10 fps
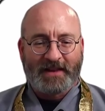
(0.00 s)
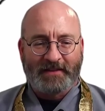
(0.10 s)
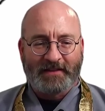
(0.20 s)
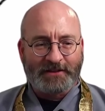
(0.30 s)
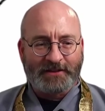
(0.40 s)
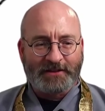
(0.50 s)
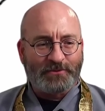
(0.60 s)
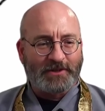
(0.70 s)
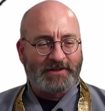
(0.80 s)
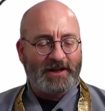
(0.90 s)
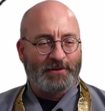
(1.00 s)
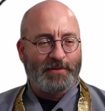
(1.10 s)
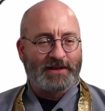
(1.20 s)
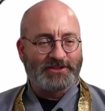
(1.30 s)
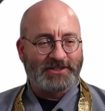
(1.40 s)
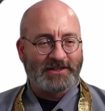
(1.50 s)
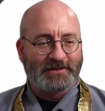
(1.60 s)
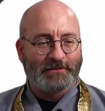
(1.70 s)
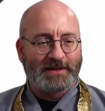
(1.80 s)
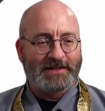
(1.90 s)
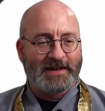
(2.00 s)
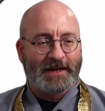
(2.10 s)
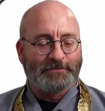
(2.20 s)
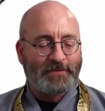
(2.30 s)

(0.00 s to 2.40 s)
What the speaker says: And that's what we're going to talk about just a little bit tonight.